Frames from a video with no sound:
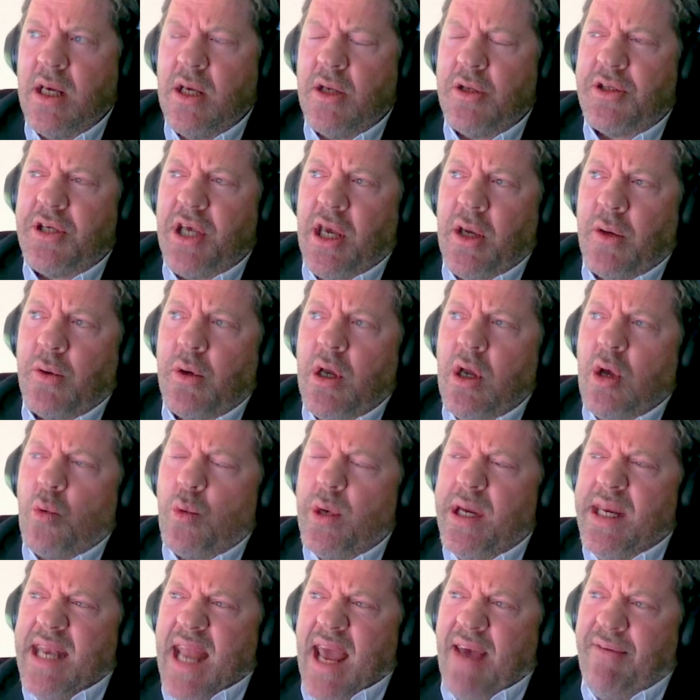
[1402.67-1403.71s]
So
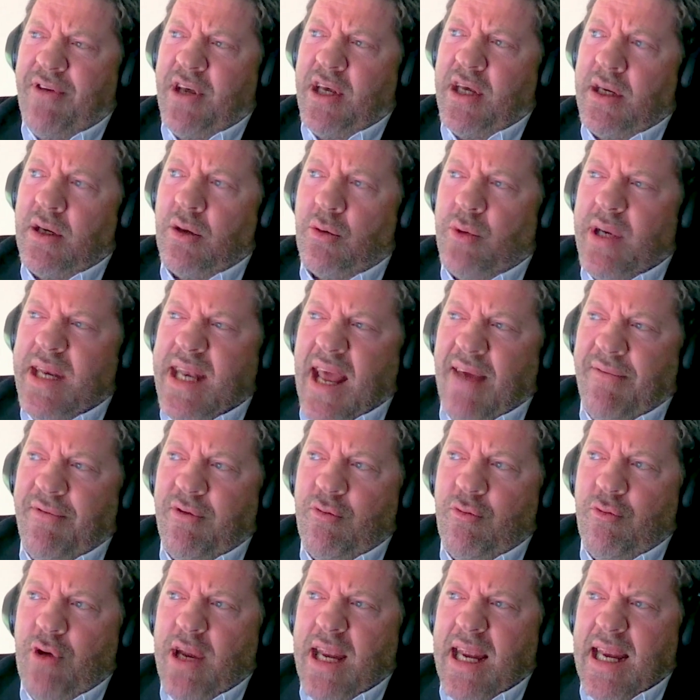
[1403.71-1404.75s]
we never
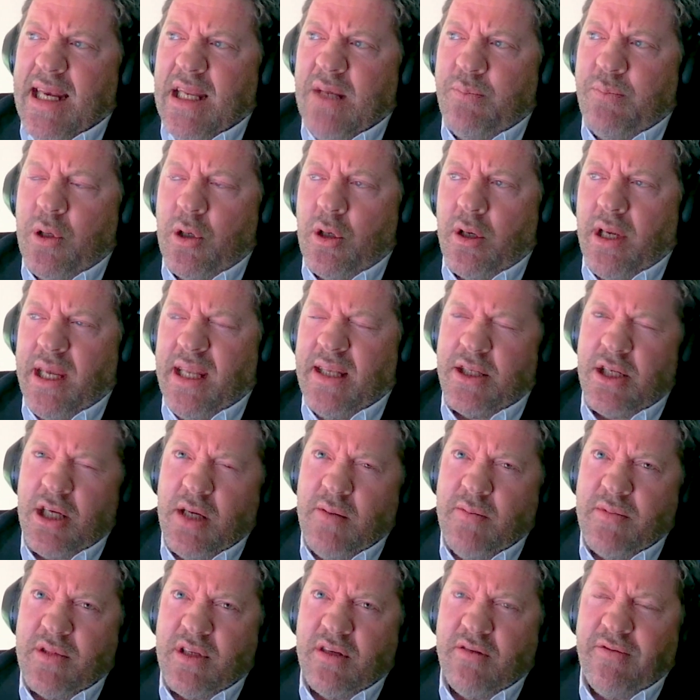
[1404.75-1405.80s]
really put, in
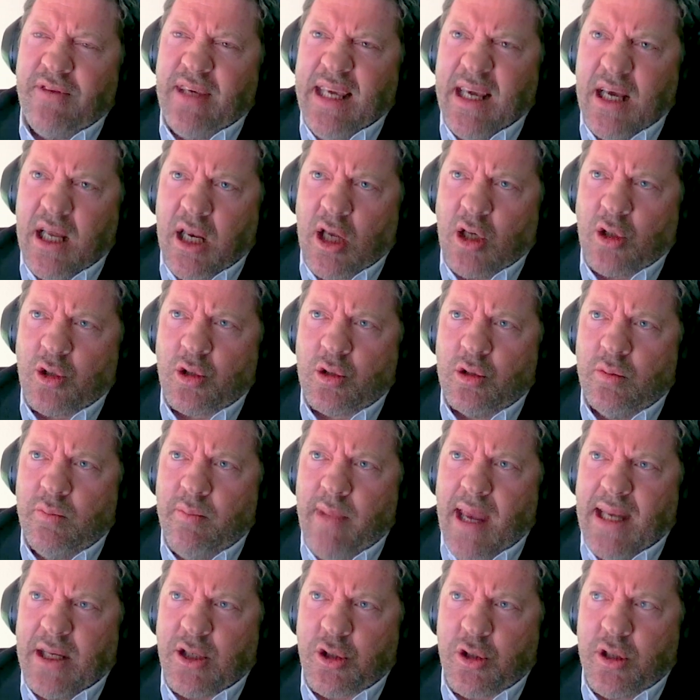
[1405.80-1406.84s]
terms of ecological
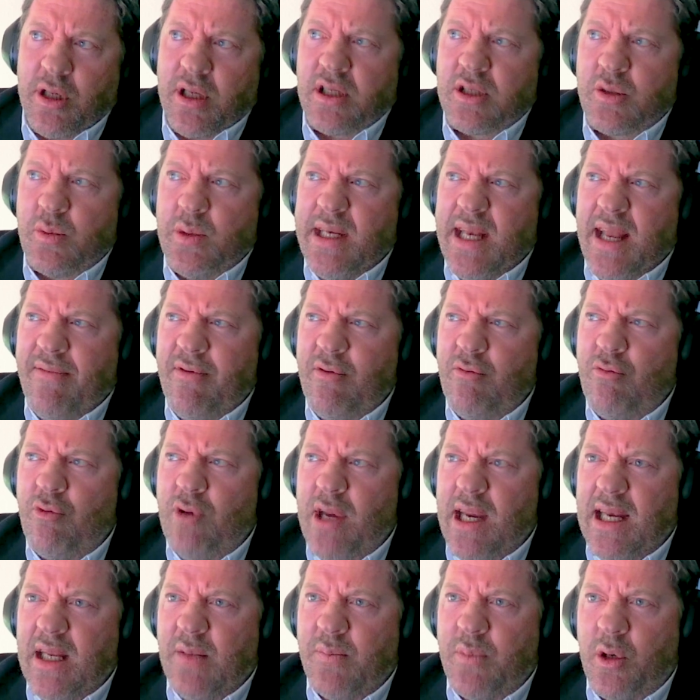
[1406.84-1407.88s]
metrics, we never
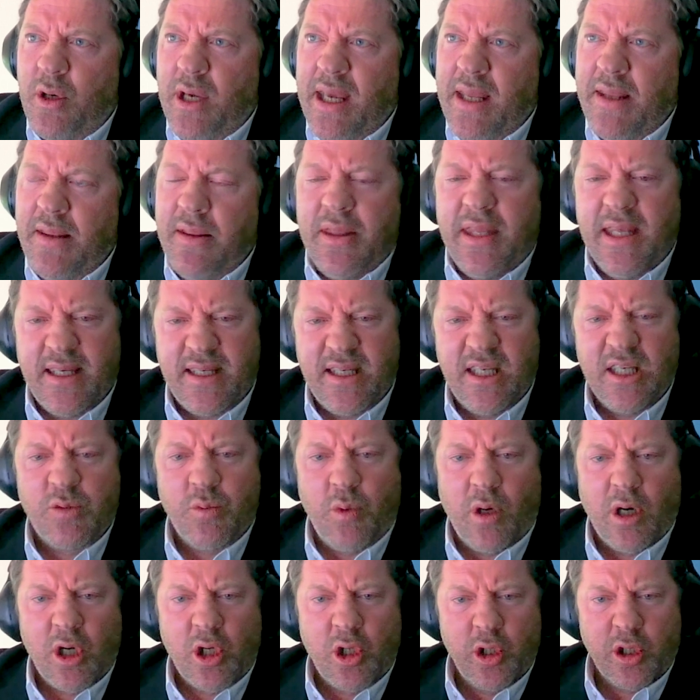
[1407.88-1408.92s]
really put in, this is
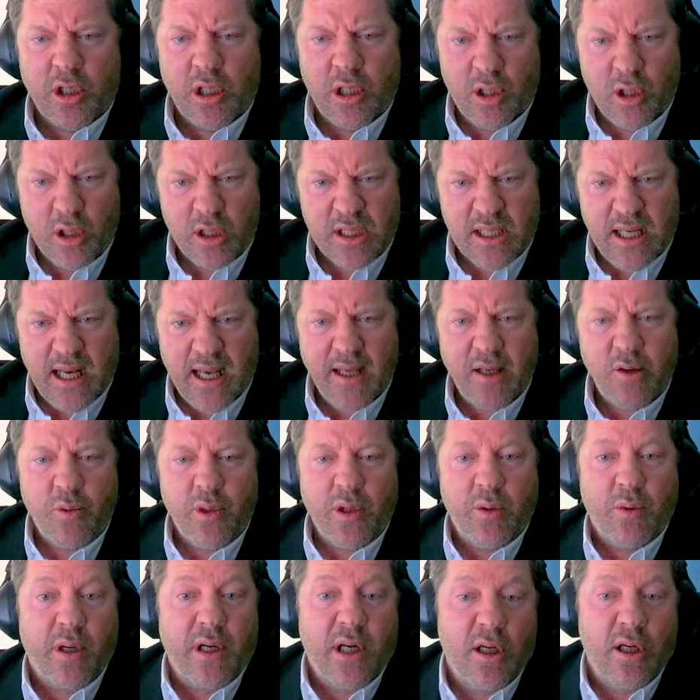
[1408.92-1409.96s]
what good looks like.
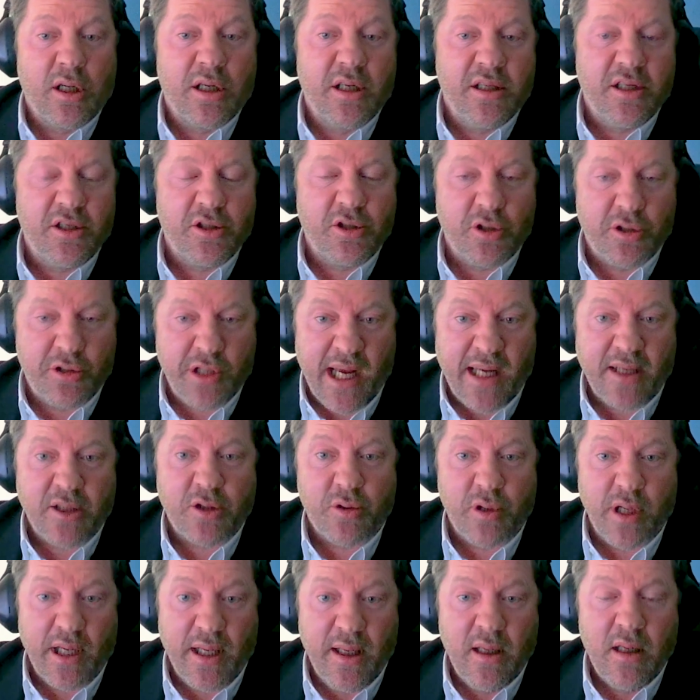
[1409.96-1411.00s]
We want to look at the
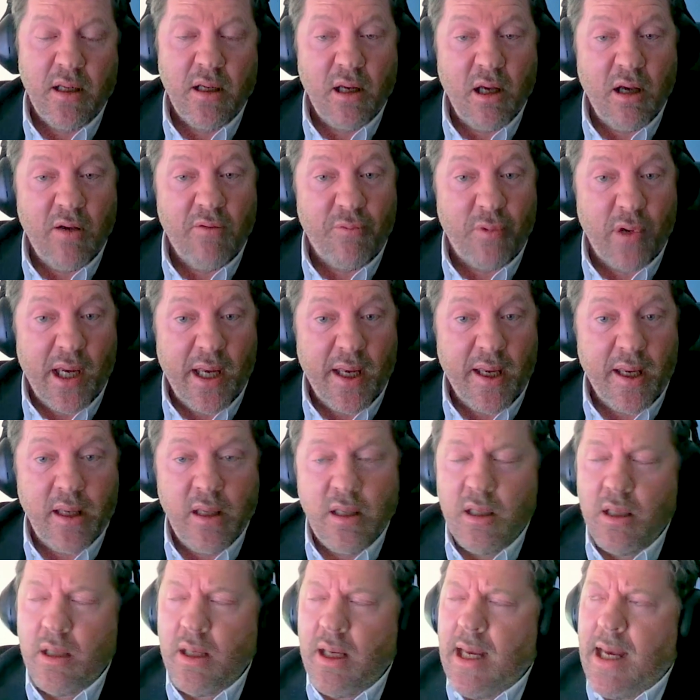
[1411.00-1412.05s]
trajectory of where
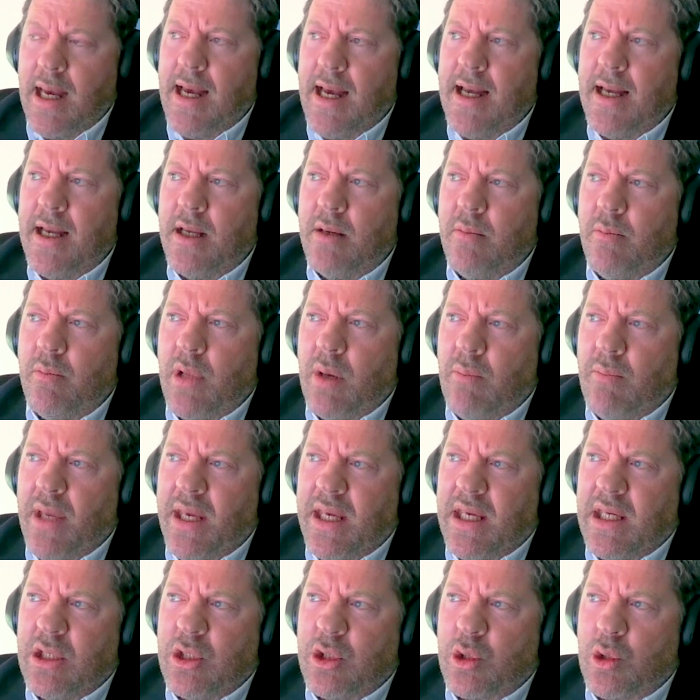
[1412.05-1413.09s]

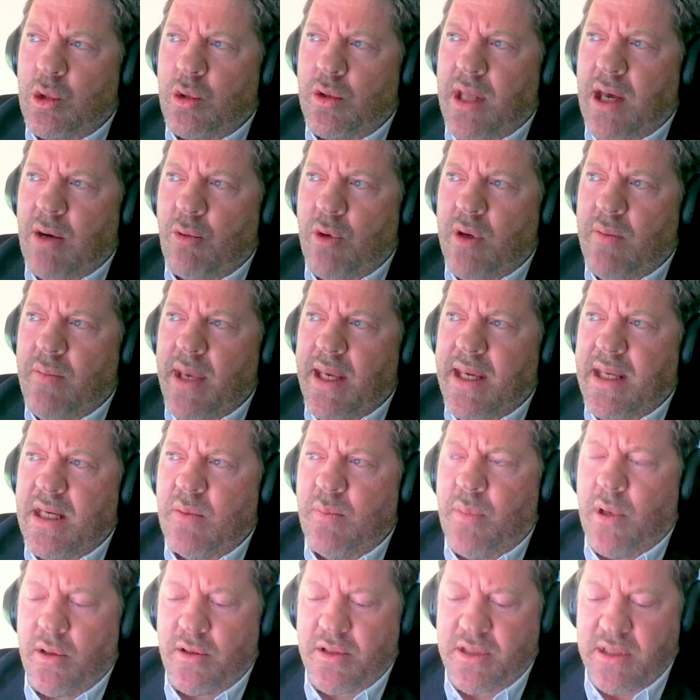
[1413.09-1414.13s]
making sure that we're making a
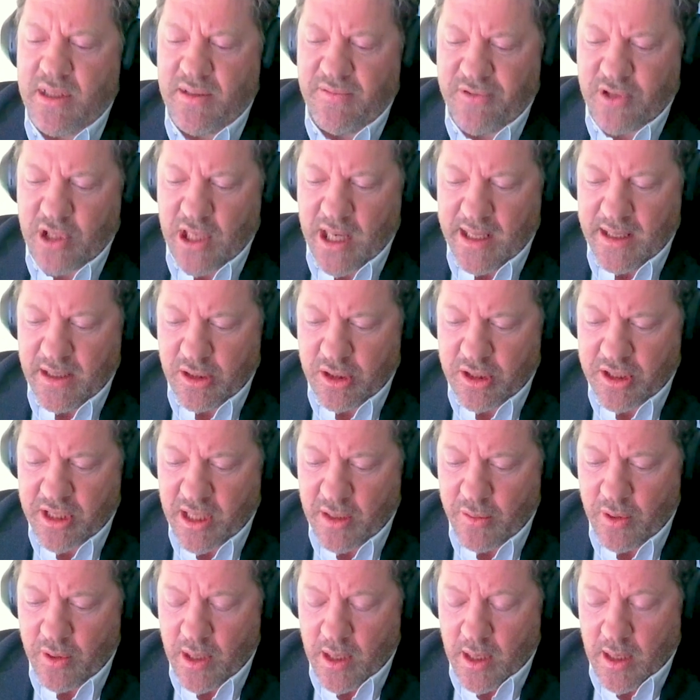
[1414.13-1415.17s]
positive change.
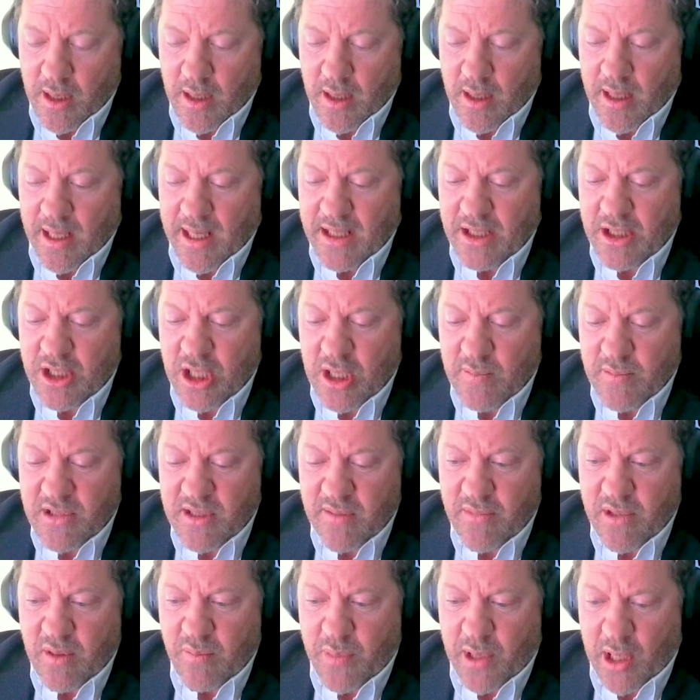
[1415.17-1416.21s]
So in terms
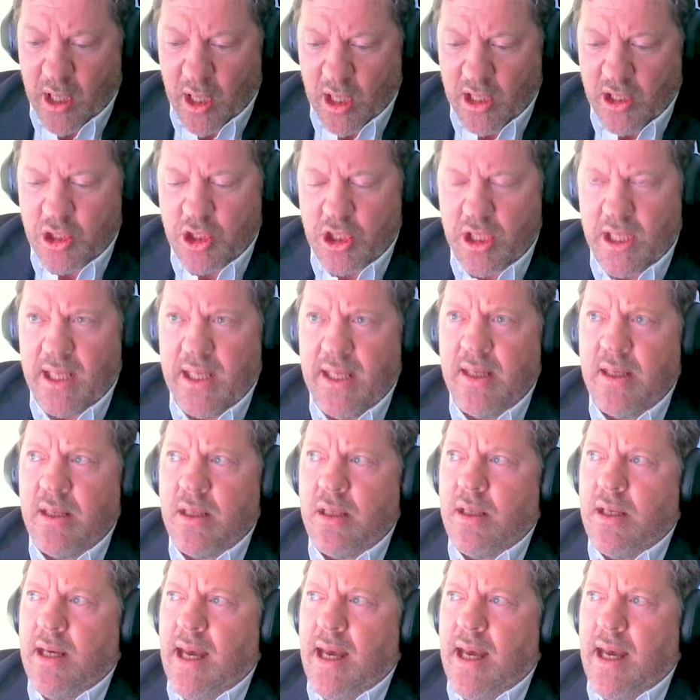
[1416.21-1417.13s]
of the biology,